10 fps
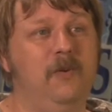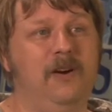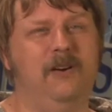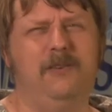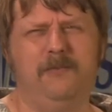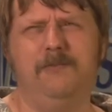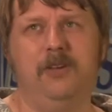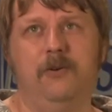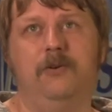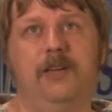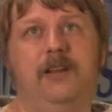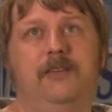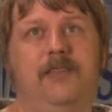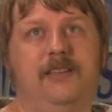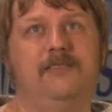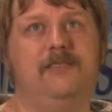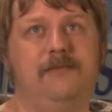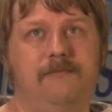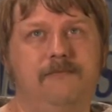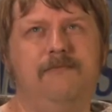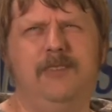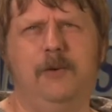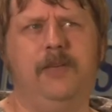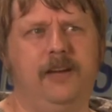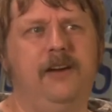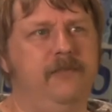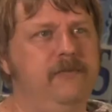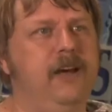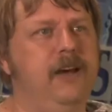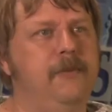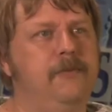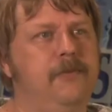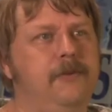where you're getting that kind of depth.